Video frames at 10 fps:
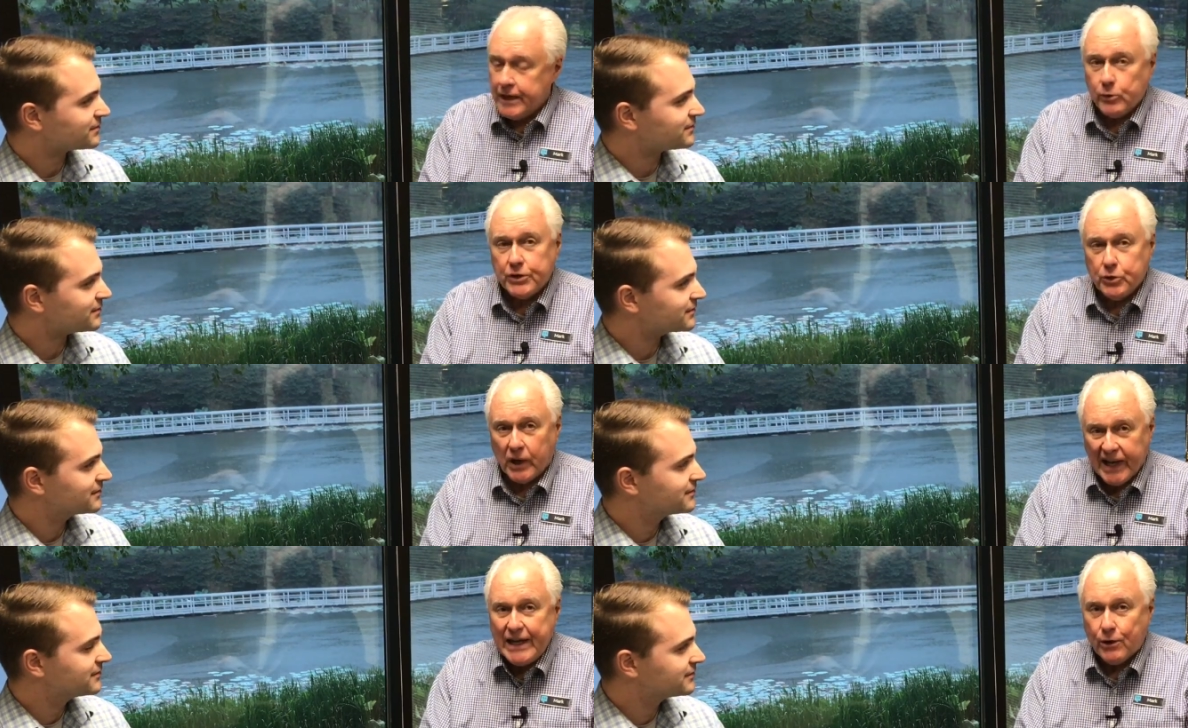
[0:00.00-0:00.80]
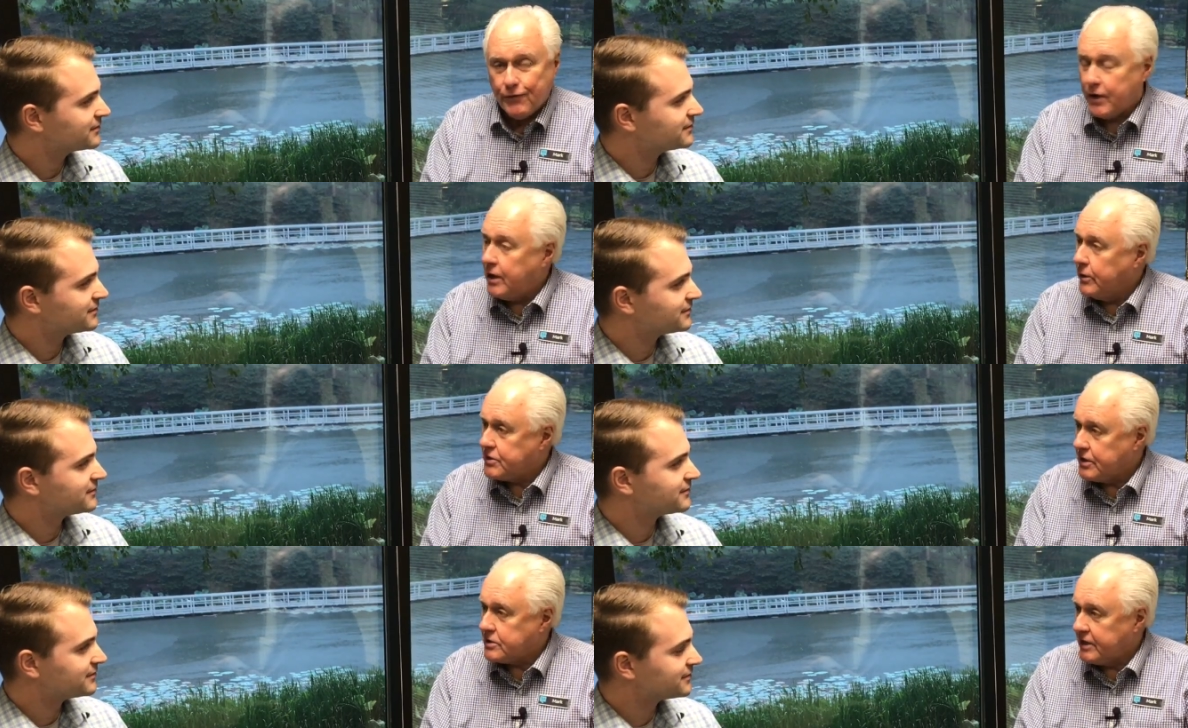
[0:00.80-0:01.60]
Speaker 1: They will do a layover
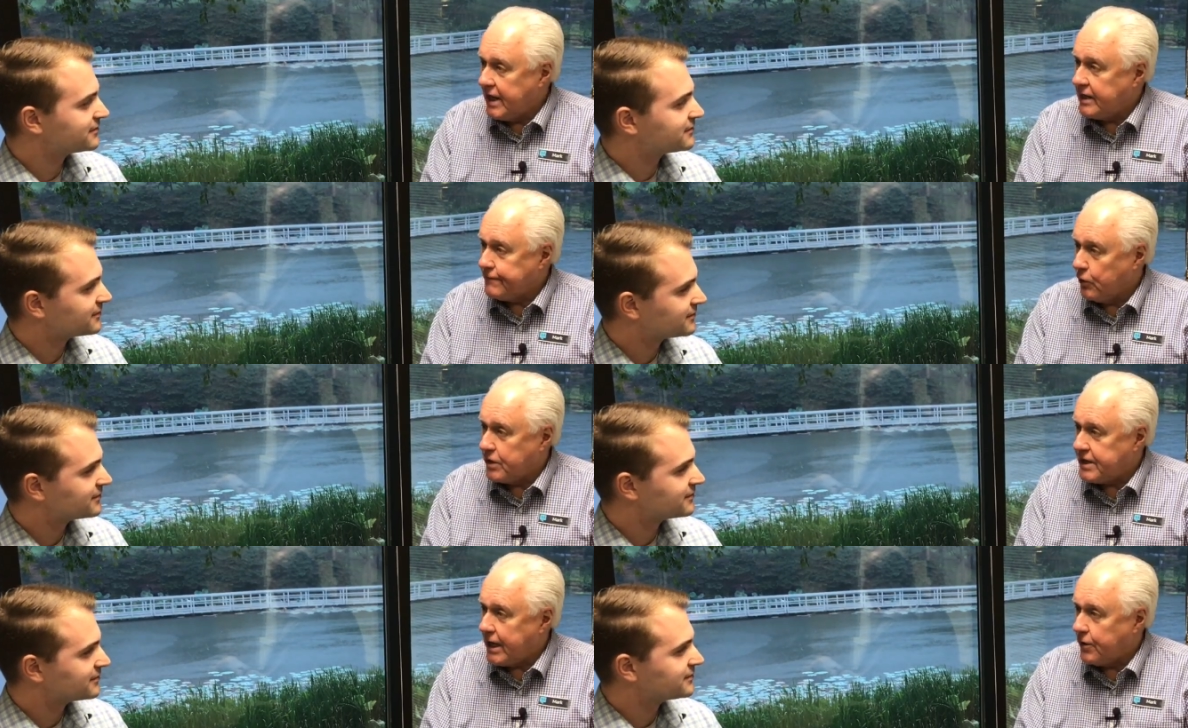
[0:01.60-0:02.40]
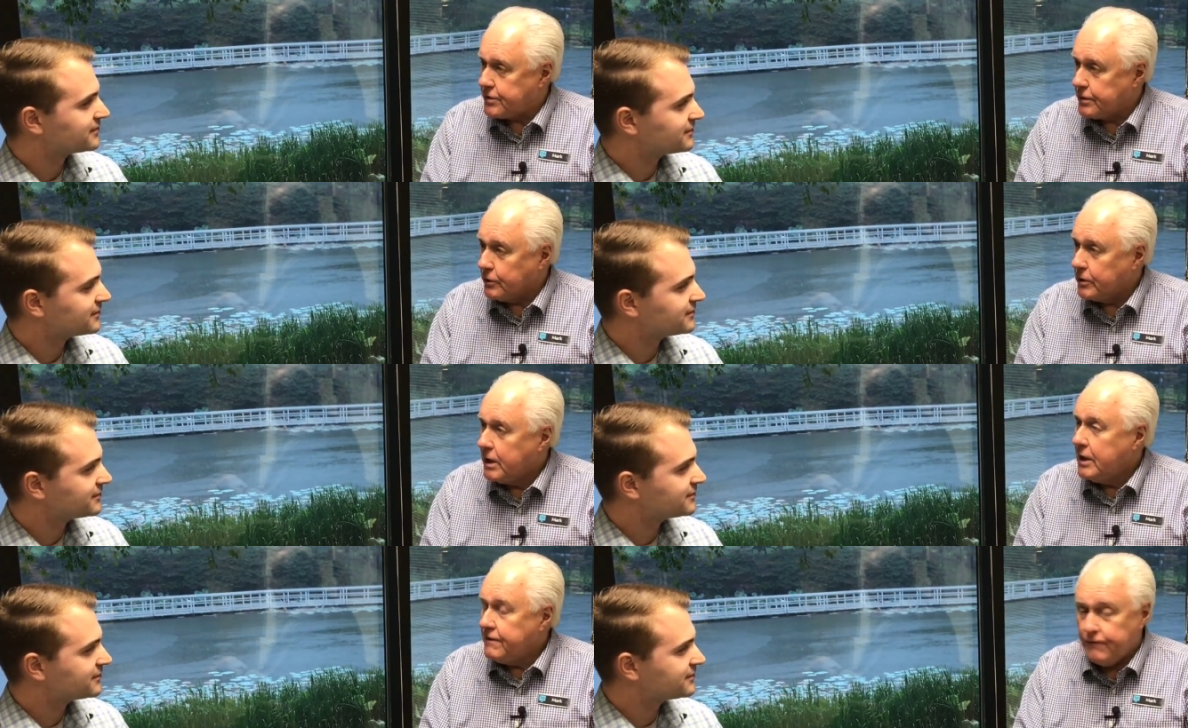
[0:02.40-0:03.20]
here in Cincinnati for a day or
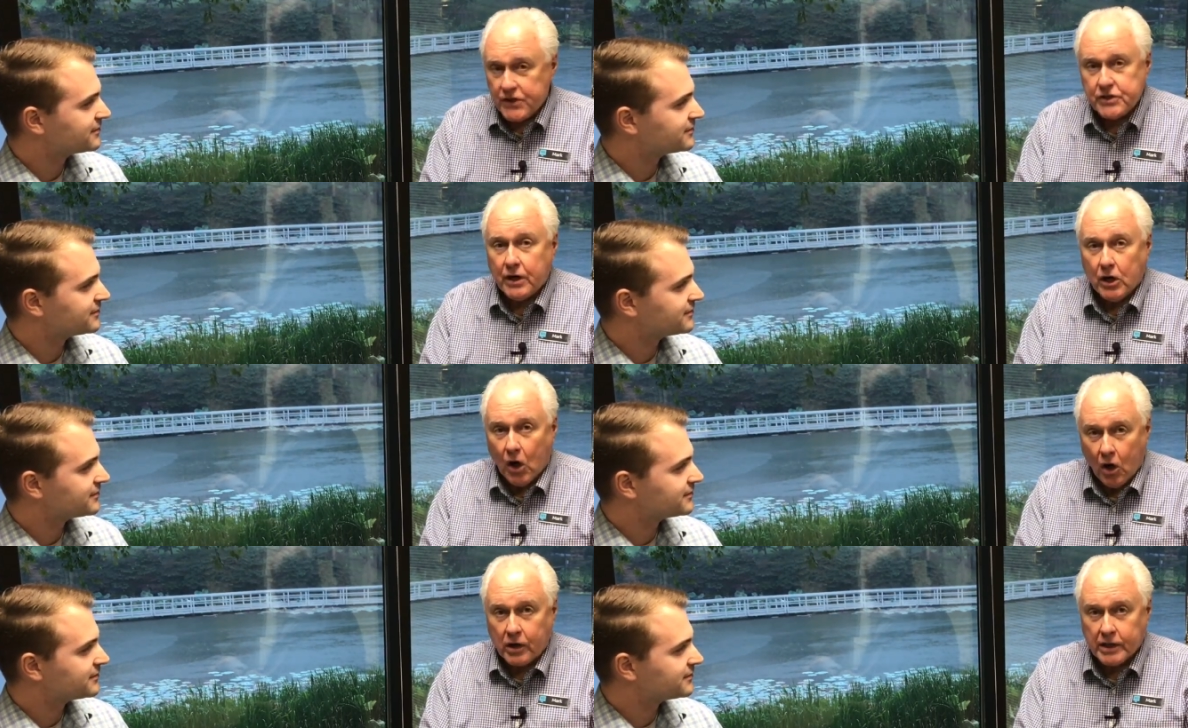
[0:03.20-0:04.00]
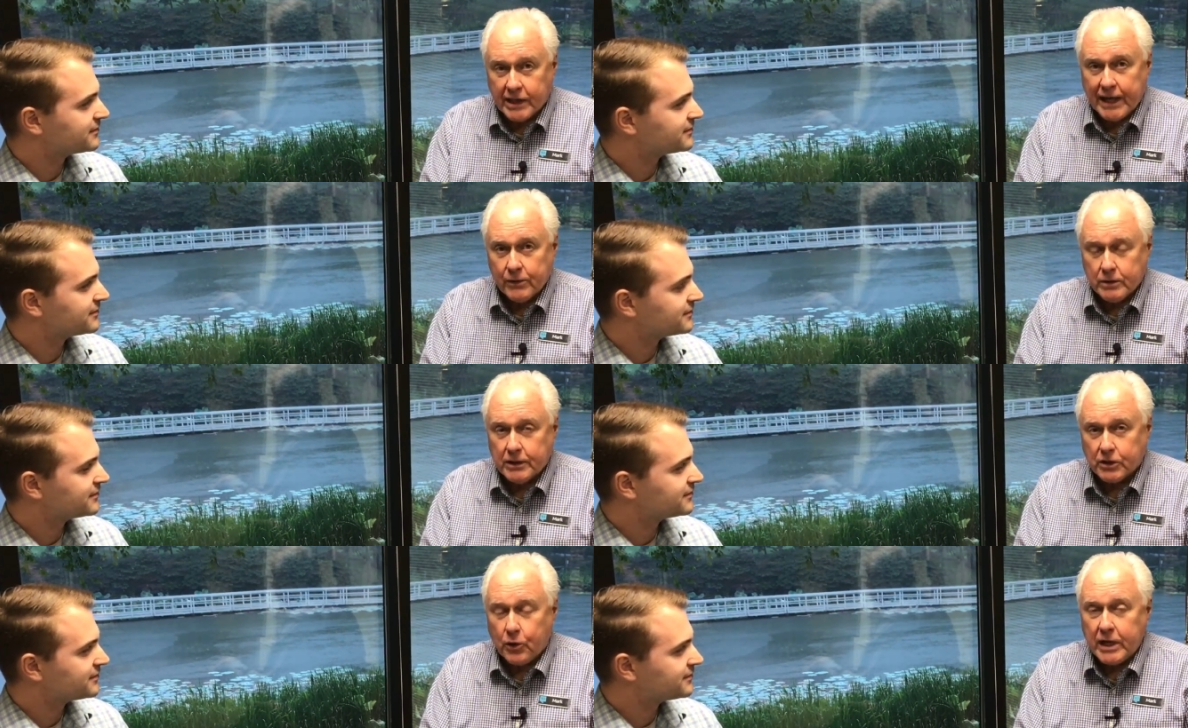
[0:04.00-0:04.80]
two, visit our Ark
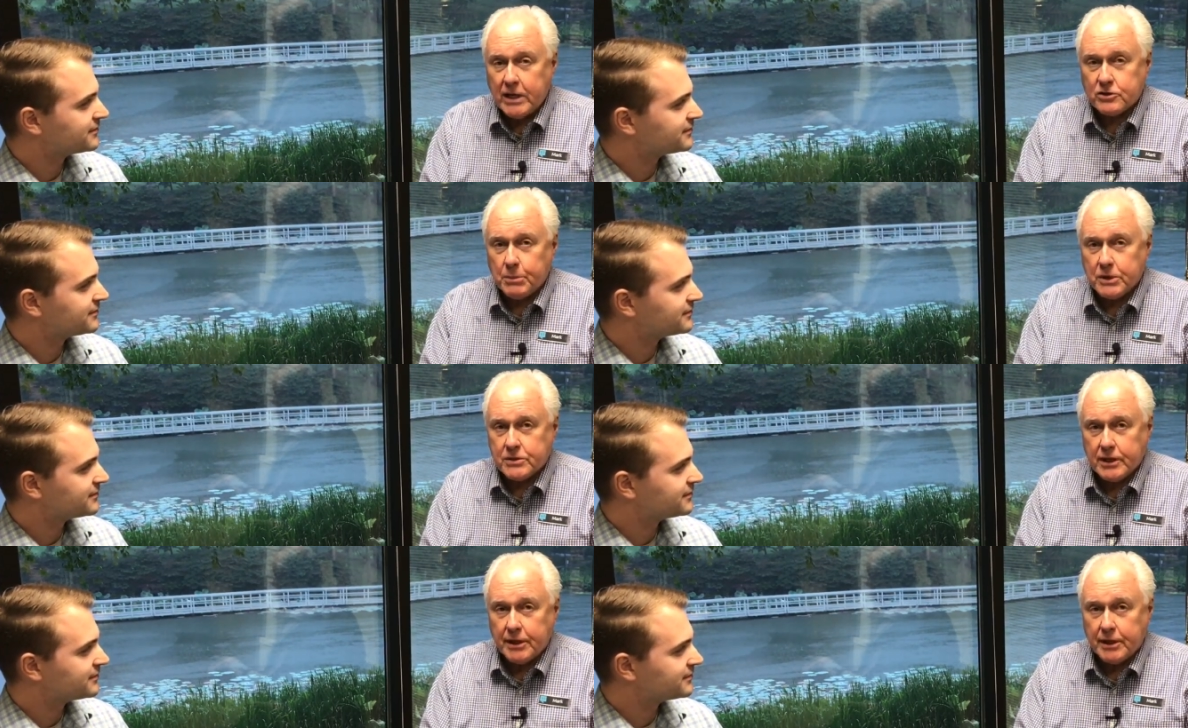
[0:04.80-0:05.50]
Encounter and Creation